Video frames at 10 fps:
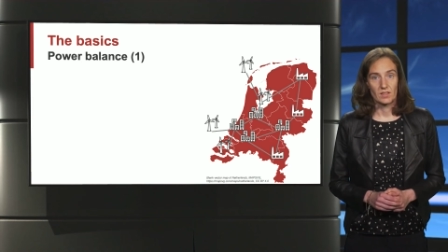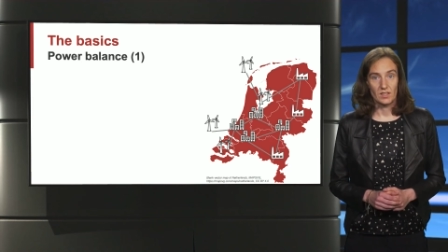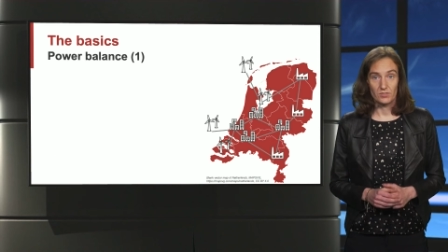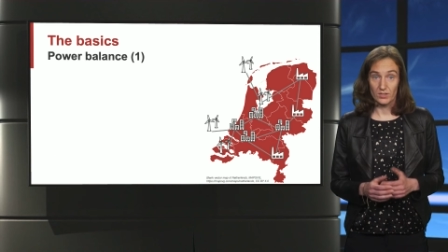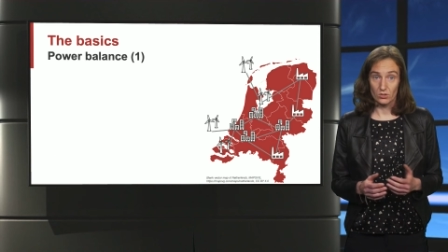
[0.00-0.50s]

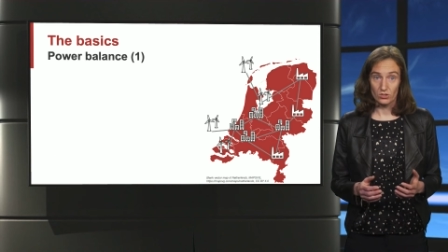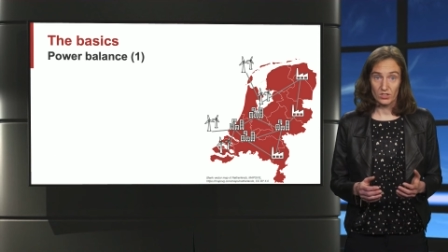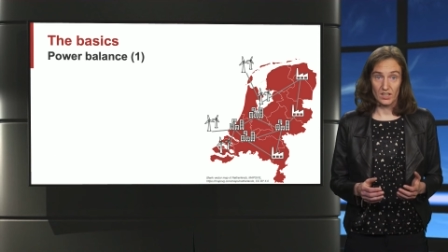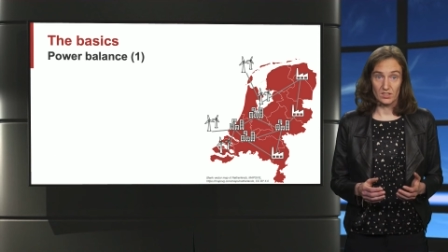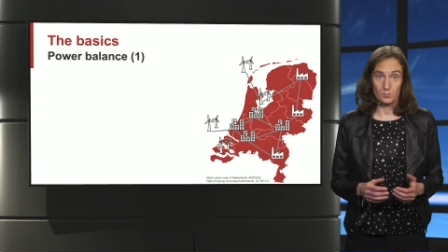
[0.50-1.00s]
If we
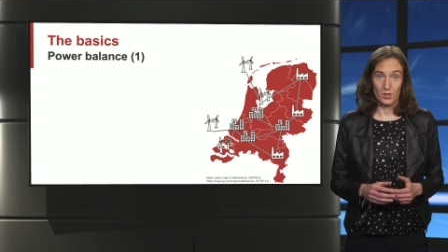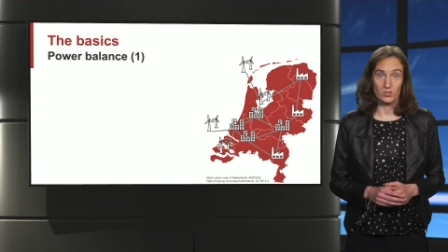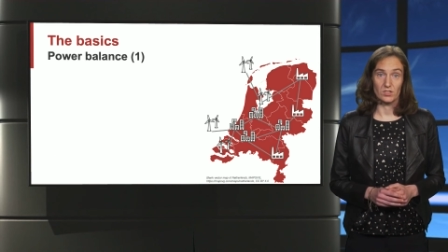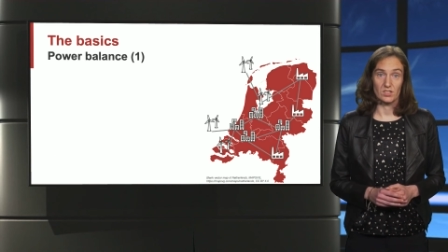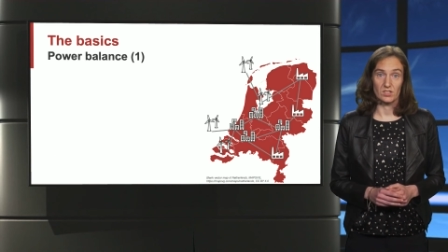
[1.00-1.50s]
look at the
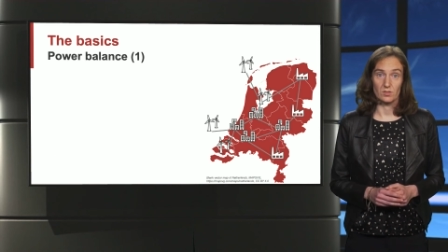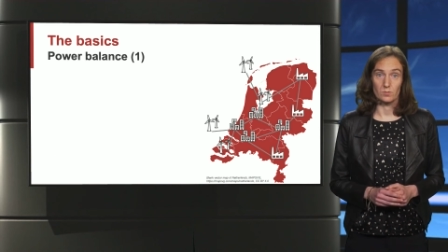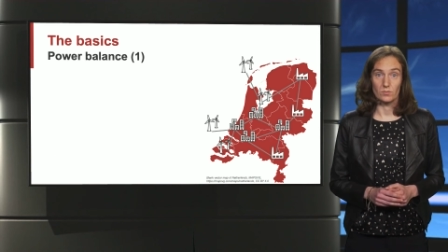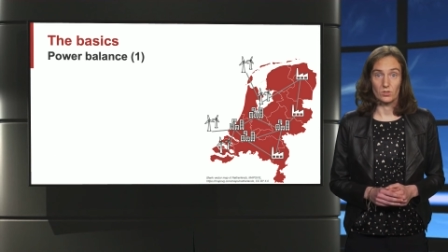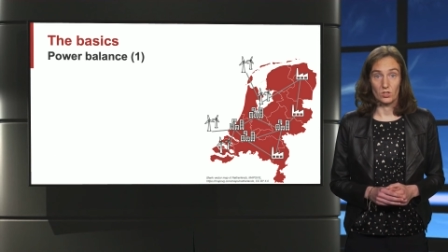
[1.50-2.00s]
power
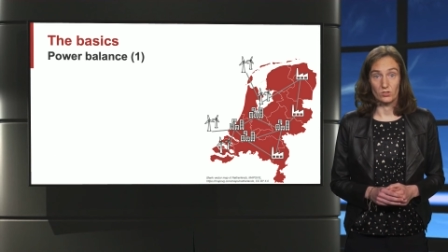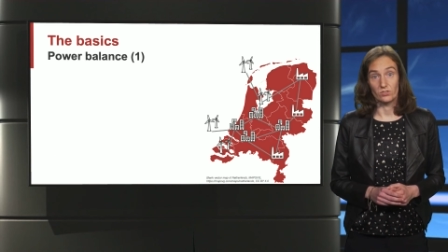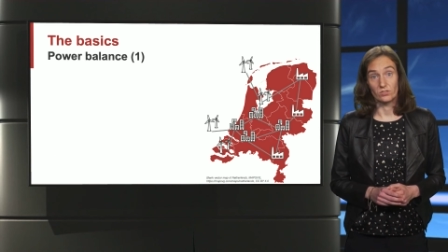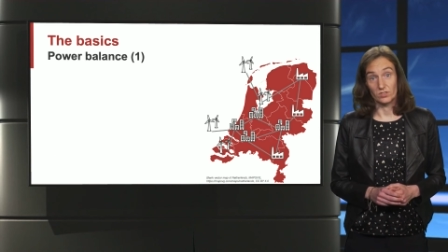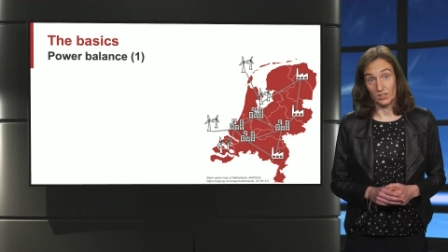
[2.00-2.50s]
system
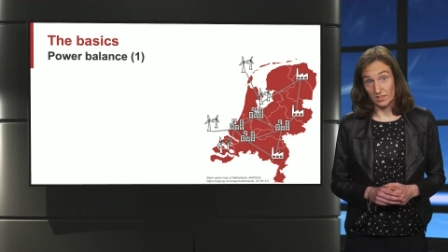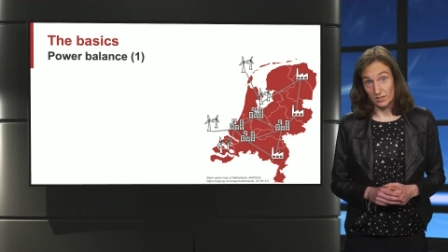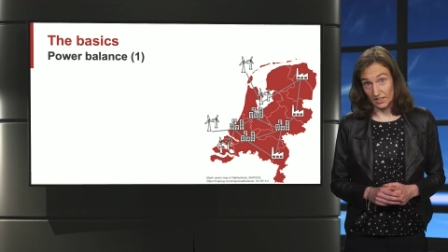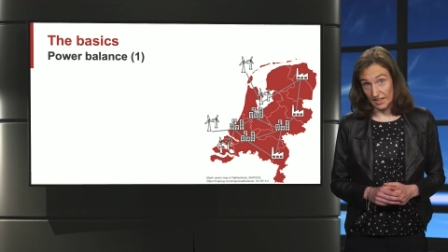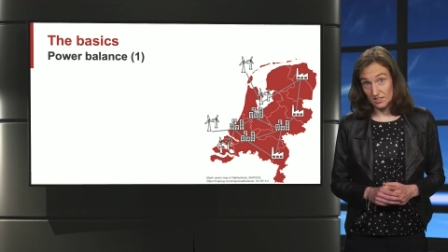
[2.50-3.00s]
on the
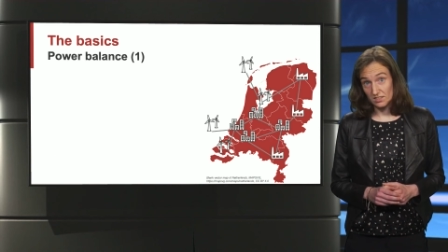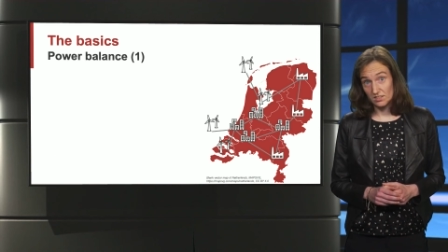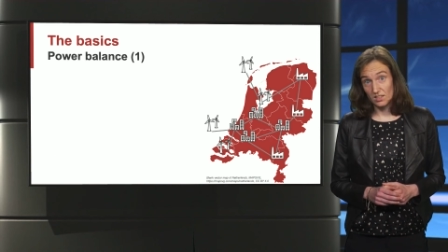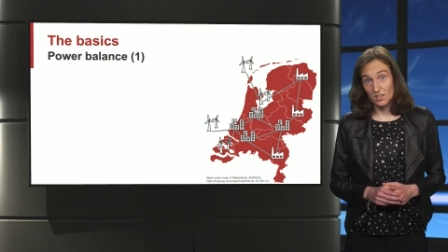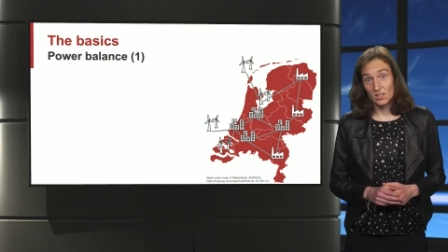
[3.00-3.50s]
right,
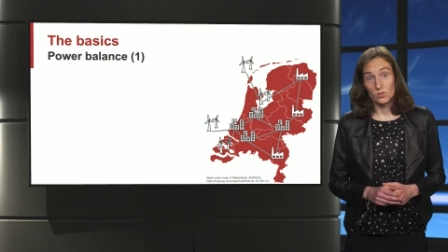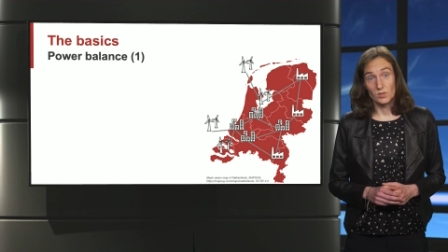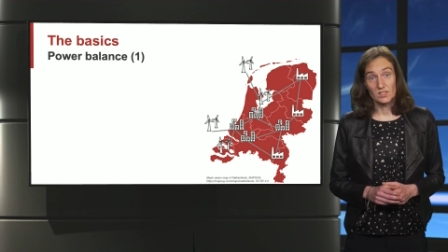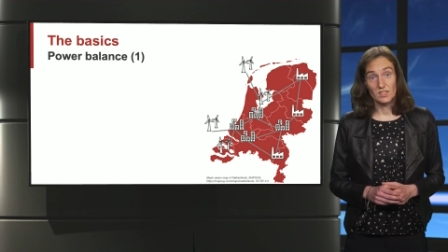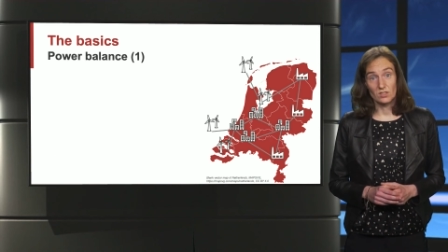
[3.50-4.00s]

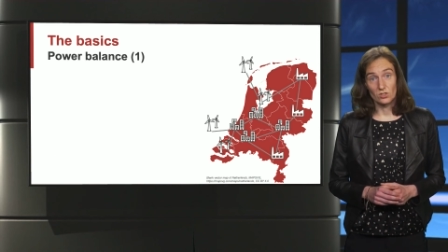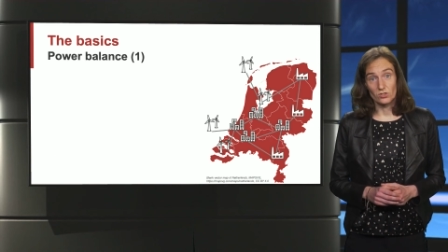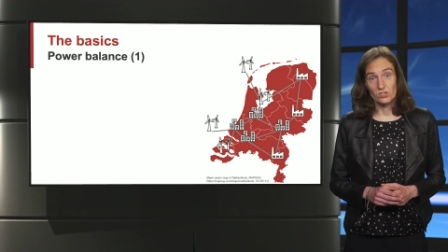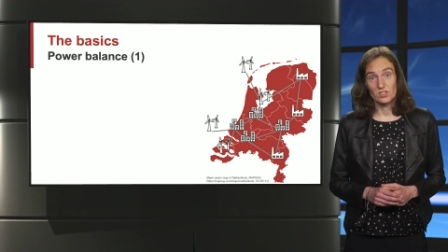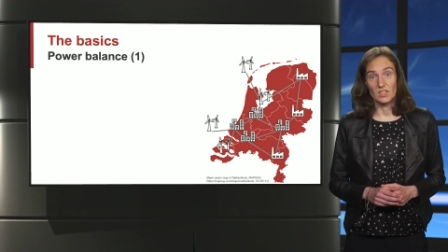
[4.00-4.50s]
we see
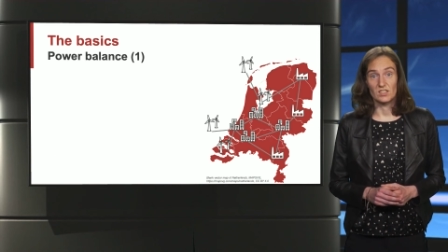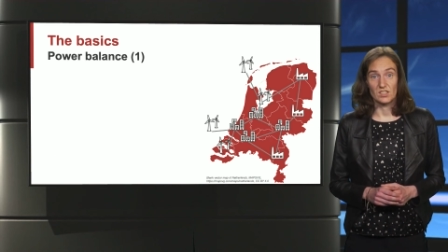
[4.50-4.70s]
loads and